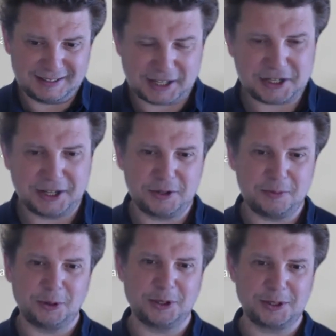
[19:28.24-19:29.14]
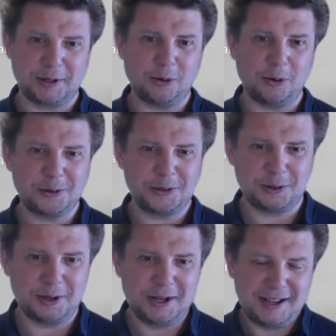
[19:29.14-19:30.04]
large language models, but
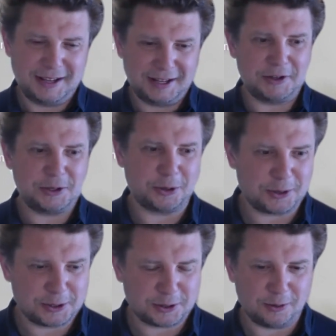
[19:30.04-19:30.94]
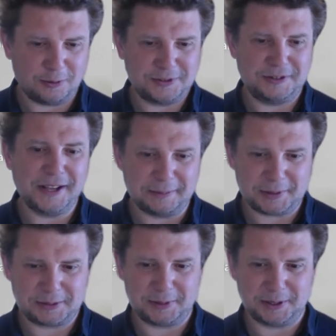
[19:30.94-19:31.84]
also in the circles of
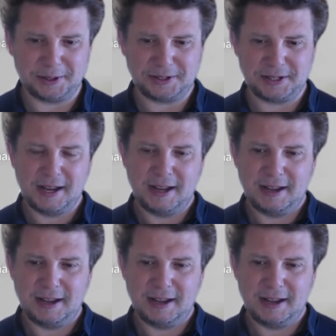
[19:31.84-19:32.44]
developers, because